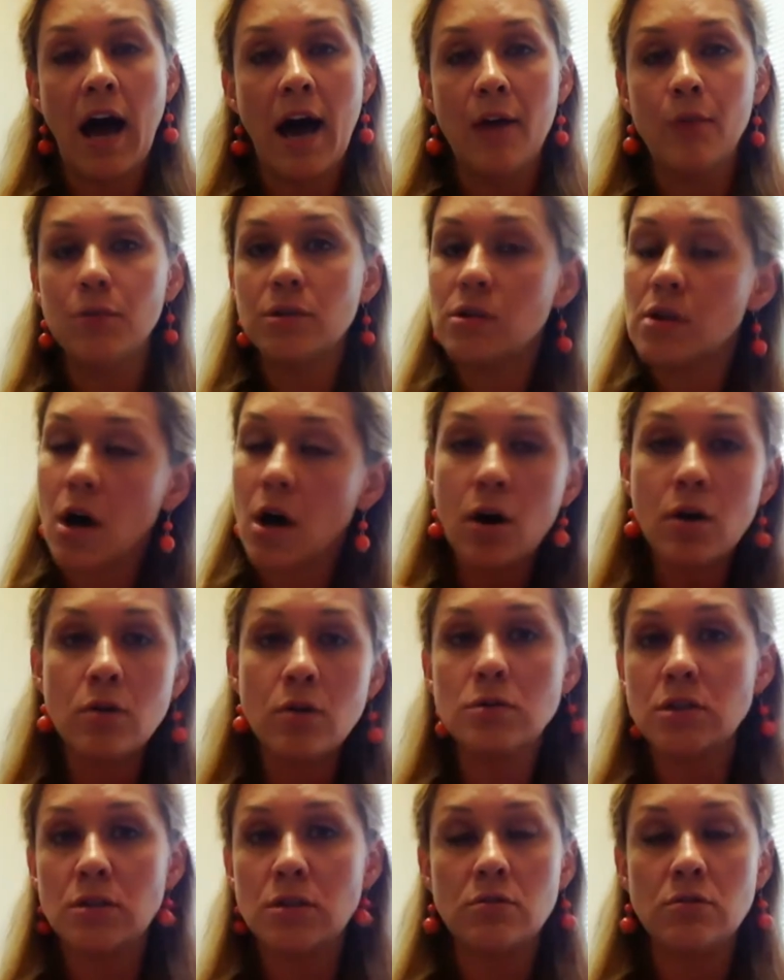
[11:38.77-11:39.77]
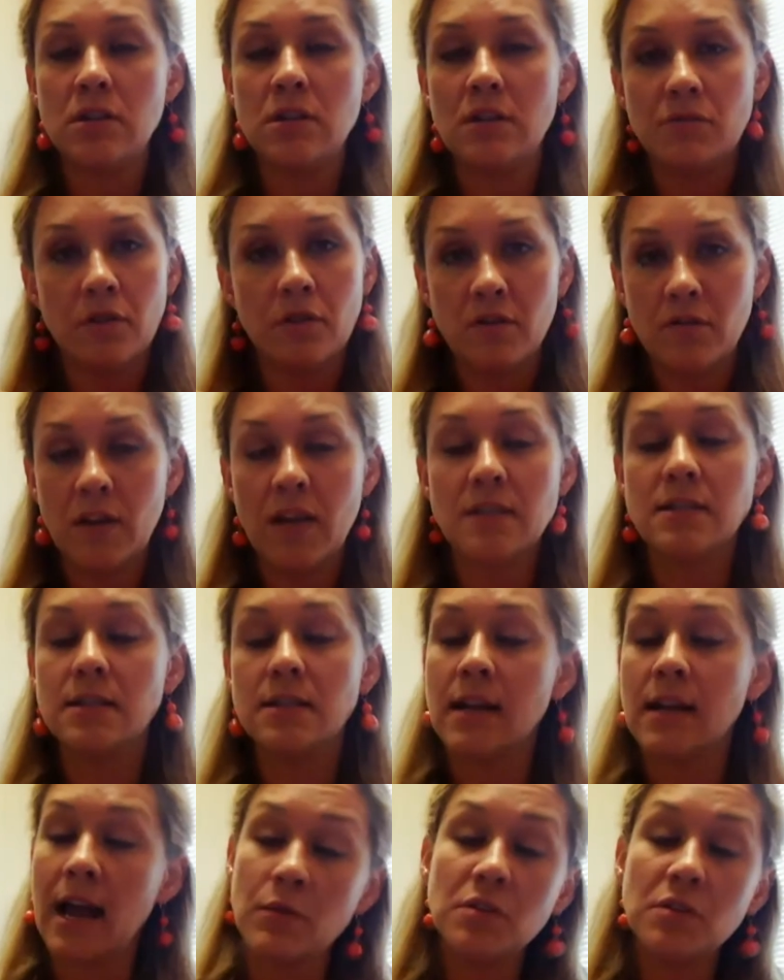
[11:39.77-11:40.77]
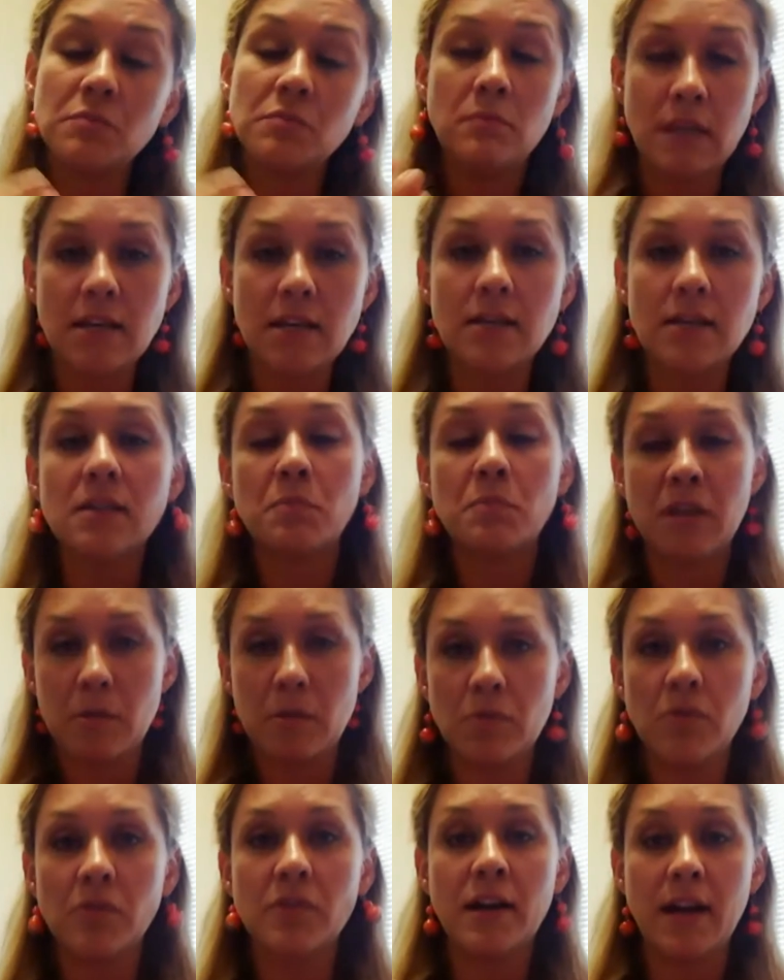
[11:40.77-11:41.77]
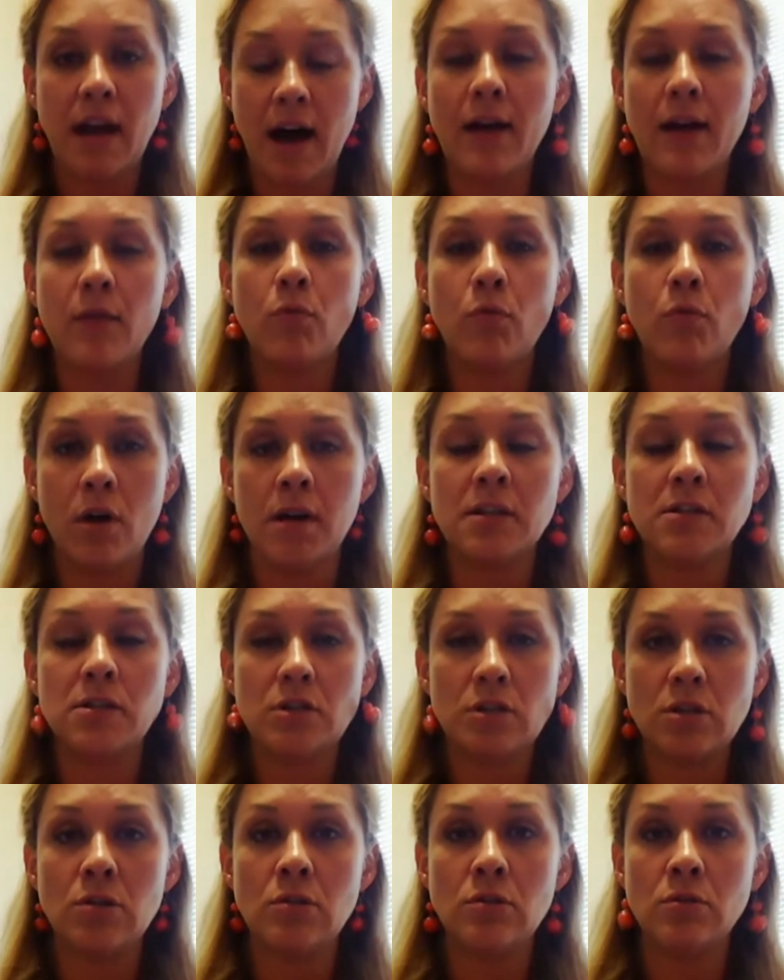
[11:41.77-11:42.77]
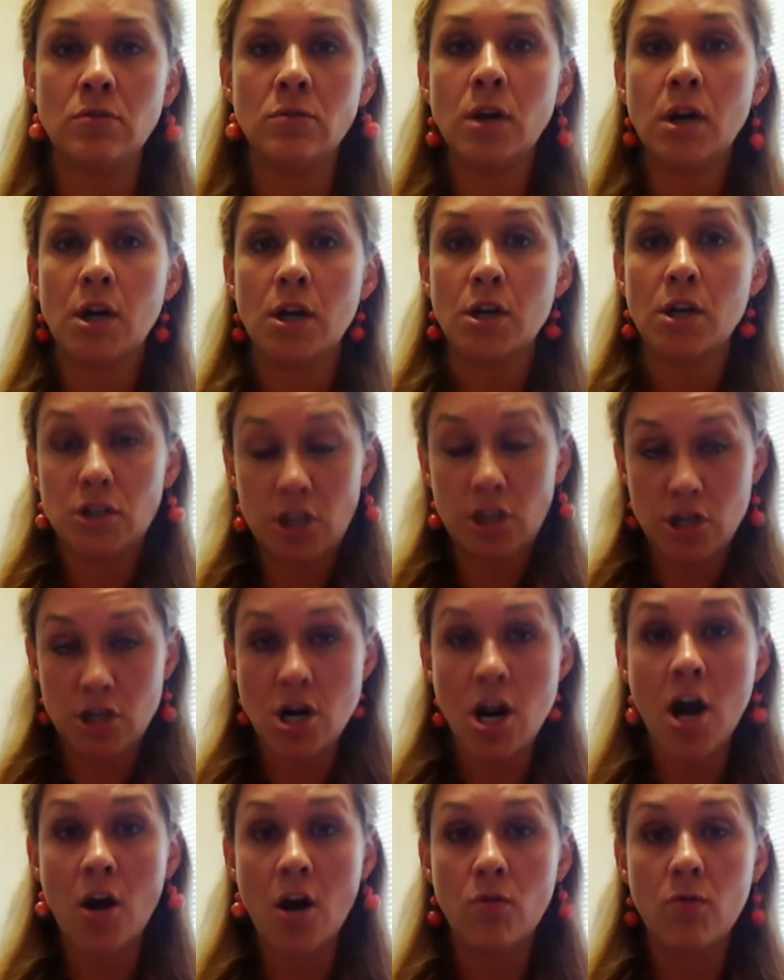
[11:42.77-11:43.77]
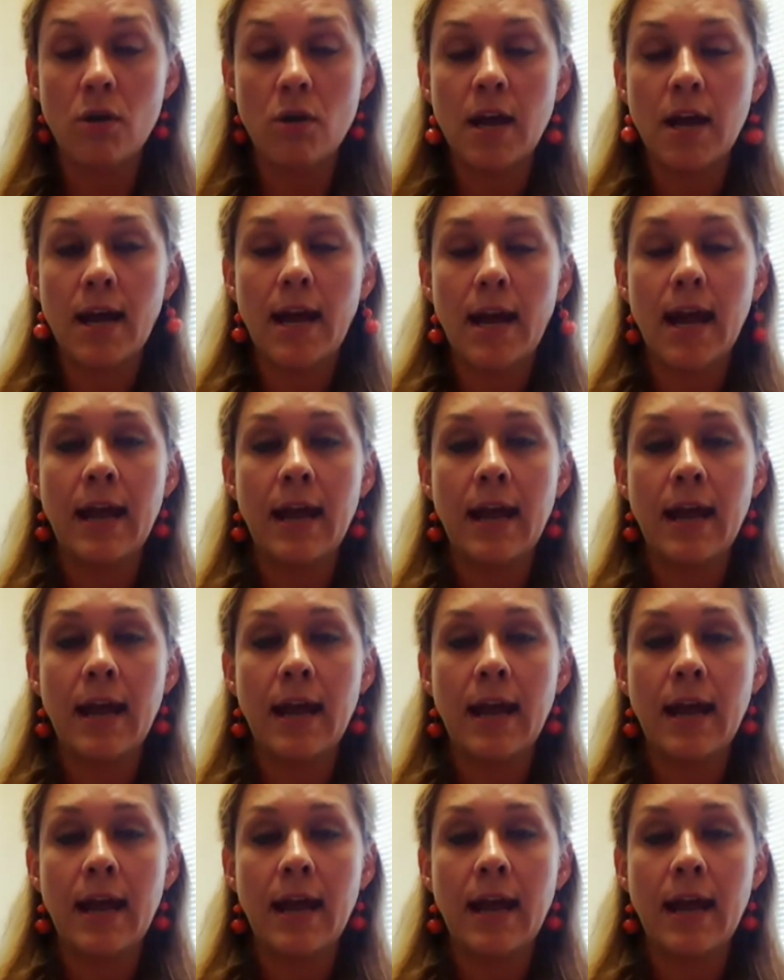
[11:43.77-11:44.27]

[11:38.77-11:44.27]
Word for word: I would go to different events and I would meet people that I wanted to know.